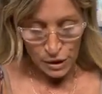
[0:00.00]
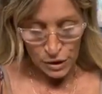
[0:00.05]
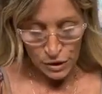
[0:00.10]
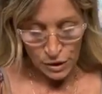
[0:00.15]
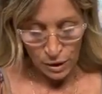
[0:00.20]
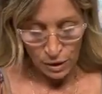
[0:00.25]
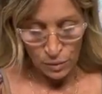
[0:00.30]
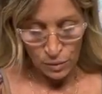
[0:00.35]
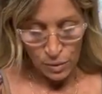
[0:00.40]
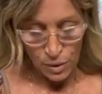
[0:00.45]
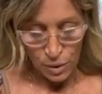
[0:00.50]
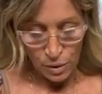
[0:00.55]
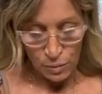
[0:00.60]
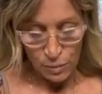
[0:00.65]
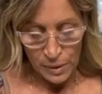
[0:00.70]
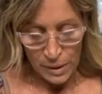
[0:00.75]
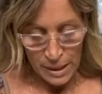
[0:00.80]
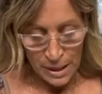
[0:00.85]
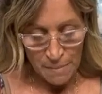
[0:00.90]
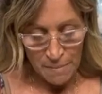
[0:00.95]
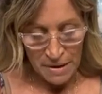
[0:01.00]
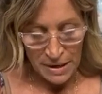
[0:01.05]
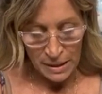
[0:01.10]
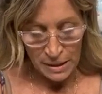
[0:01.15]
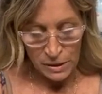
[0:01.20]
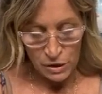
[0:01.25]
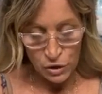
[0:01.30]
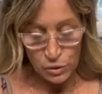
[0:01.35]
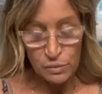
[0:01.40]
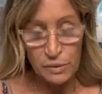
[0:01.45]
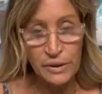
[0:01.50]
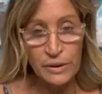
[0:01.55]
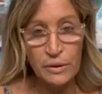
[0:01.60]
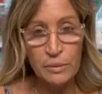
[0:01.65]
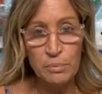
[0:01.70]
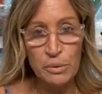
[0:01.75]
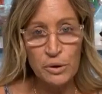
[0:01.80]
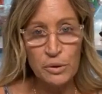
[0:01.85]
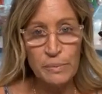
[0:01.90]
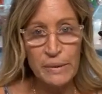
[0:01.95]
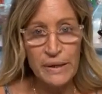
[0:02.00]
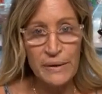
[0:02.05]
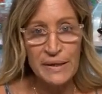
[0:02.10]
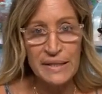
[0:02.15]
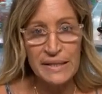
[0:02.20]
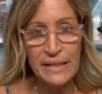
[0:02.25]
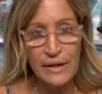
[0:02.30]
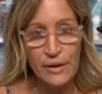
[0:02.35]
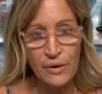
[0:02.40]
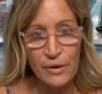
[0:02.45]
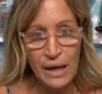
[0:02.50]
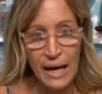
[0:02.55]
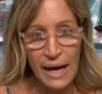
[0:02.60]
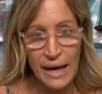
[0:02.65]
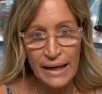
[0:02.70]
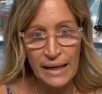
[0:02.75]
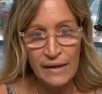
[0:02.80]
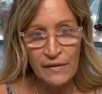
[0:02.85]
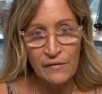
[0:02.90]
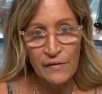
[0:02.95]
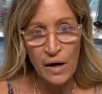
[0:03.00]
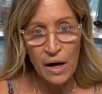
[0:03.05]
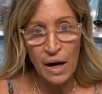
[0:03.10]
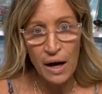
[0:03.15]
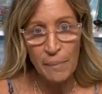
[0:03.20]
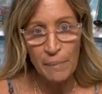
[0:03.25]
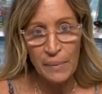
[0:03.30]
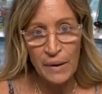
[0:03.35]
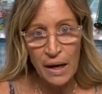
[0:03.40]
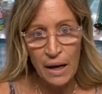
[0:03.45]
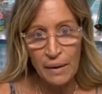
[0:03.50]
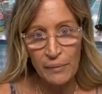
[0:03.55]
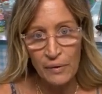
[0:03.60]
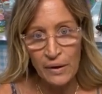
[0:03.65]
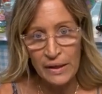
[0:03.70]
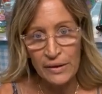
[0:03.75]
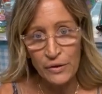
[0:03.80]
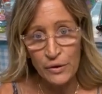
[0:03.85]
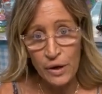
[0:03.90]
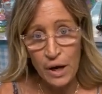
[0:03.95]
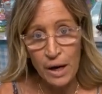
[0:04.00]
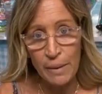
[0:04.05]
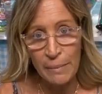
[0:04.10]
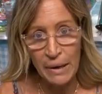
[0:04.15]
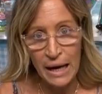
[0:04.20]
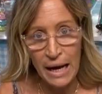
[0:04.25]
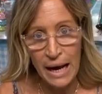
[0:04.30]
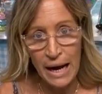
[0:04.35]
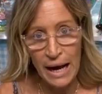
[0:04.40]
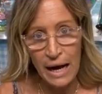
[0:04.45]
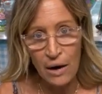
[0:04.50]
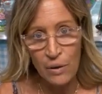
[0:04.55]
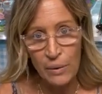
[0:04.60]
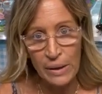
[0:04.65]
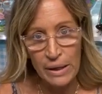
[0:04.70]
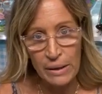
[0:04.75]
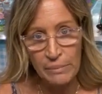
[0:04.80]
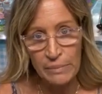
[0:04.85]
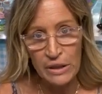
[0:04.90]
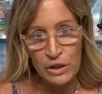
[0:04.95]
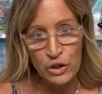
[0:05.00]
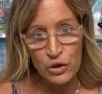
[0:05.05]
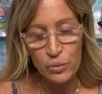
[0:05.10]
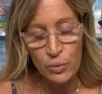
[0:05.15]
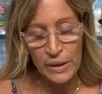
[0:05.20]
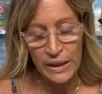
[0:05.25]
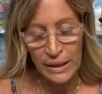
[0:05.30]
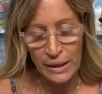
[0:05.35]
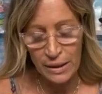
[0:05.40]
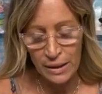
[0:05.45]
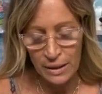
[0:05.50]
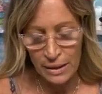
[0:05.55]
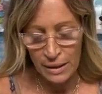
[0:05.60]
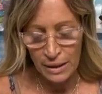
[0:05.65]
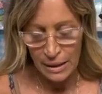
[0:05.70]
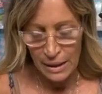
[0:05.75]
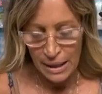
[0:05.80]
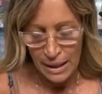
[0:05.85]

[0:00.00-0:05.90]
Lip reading: So we're going to do little blueberries that are kind of up, like they're coming out in between.